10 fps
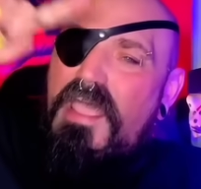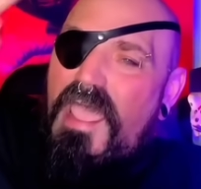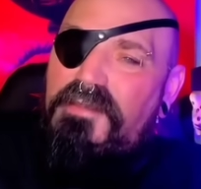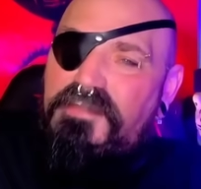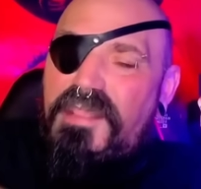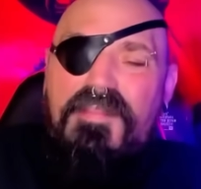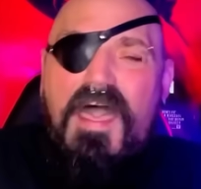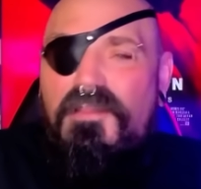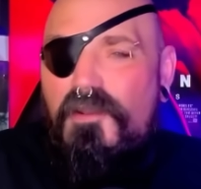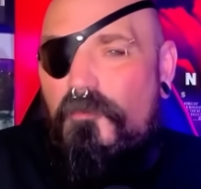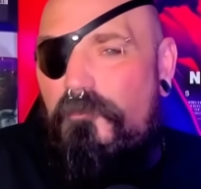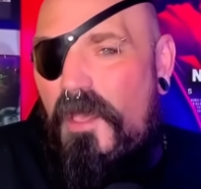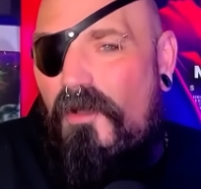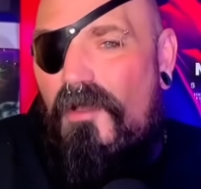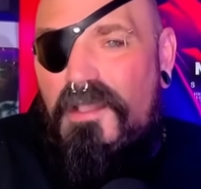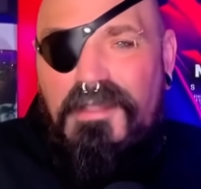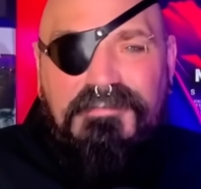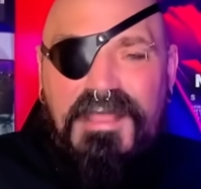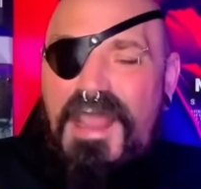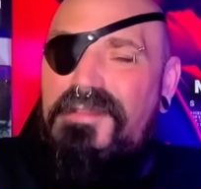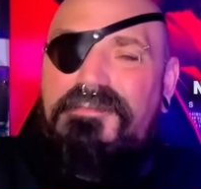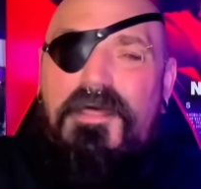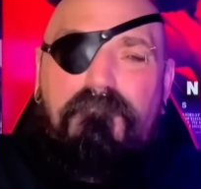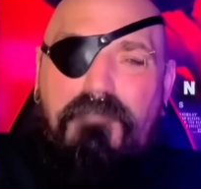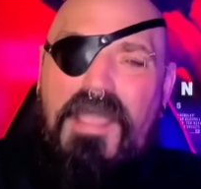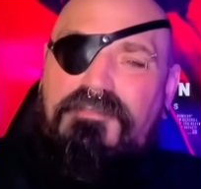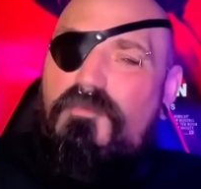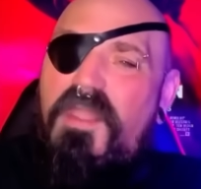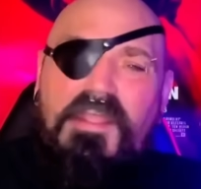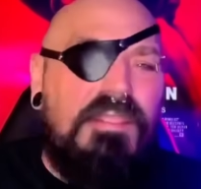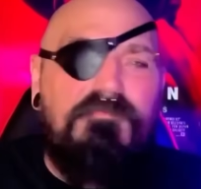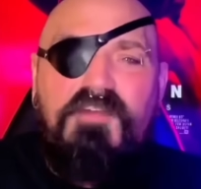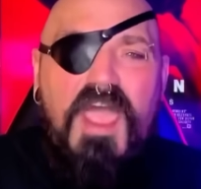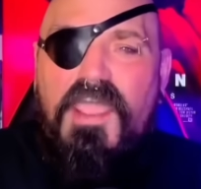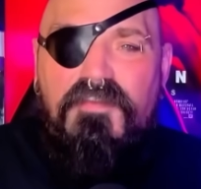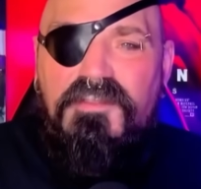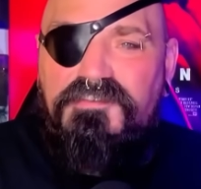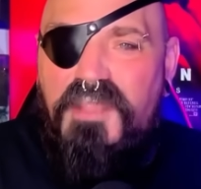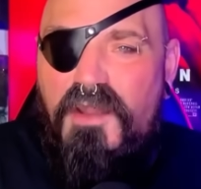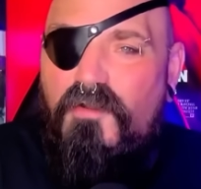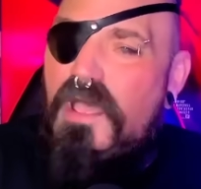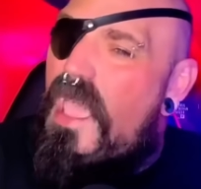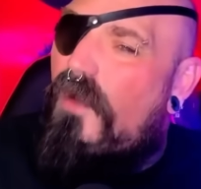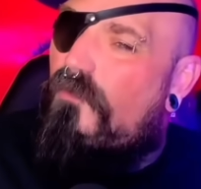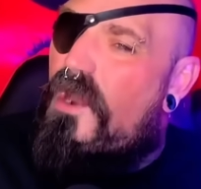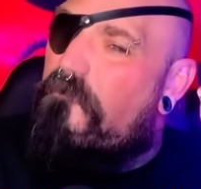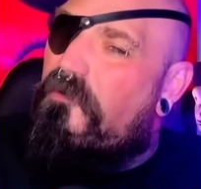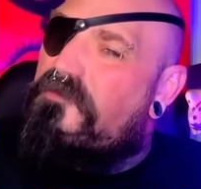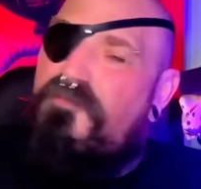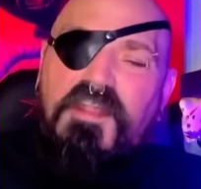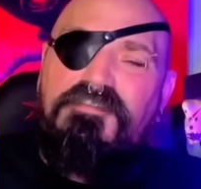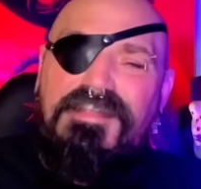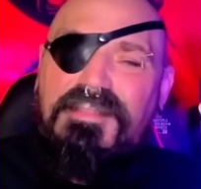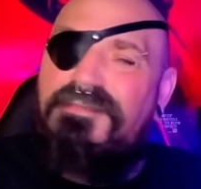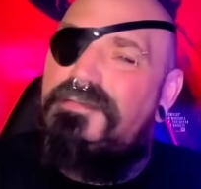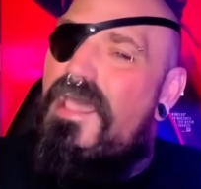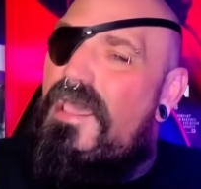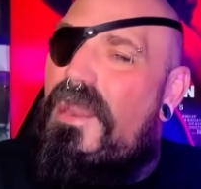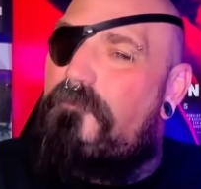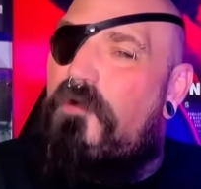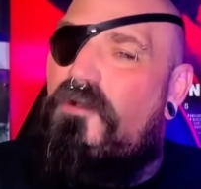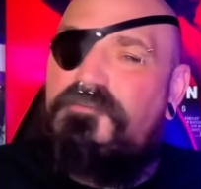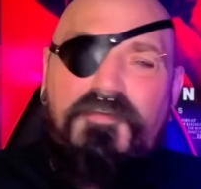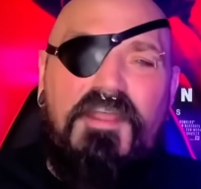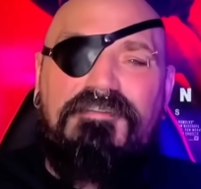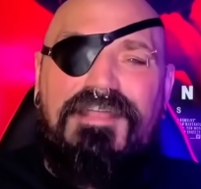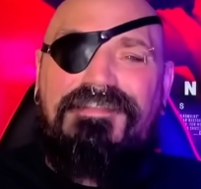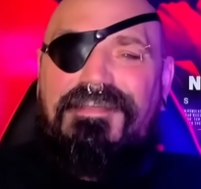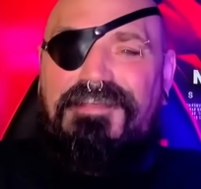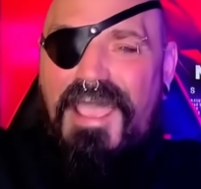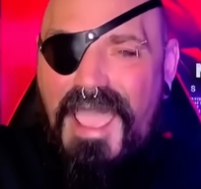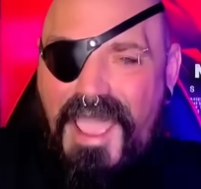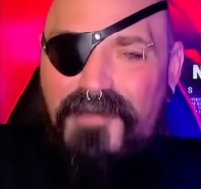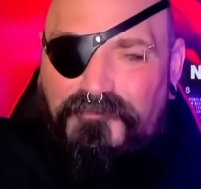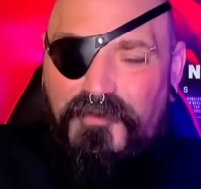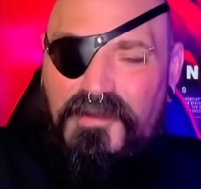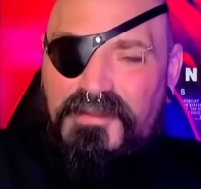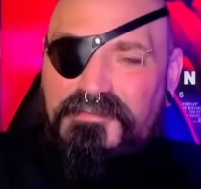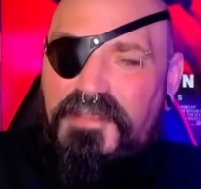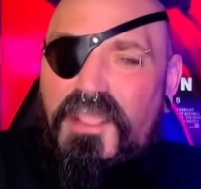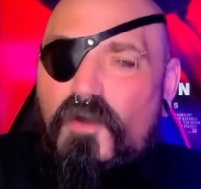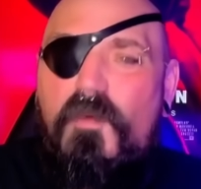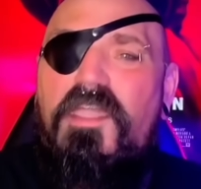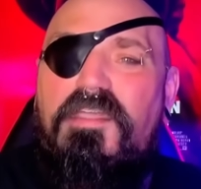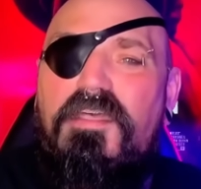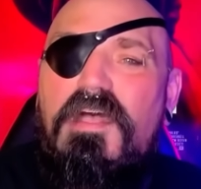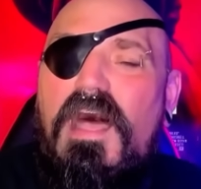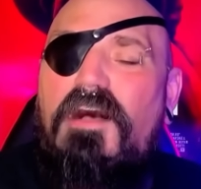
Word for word: and ding that little bell, because that is the best way to keep track of this channel. And when I post videos like this, and I post videos like this every single week, I